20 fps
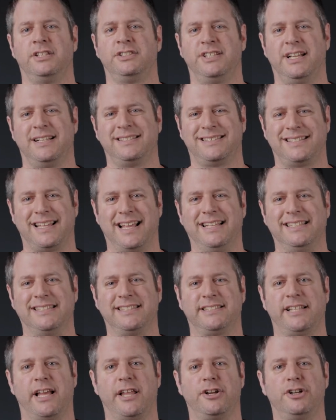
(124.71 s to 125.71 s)
just a
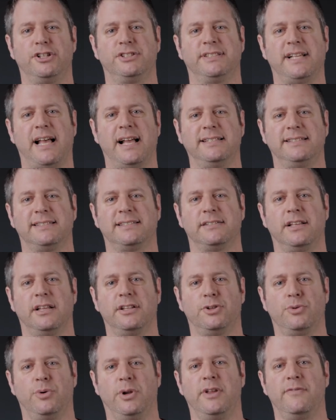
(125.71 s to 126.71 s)
standard Zeiss
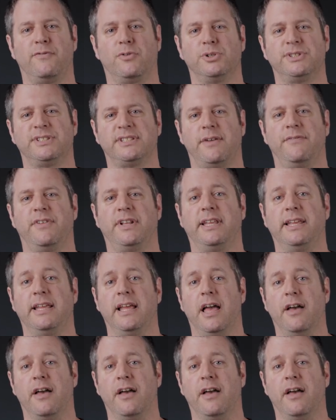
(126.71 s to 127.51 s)
2470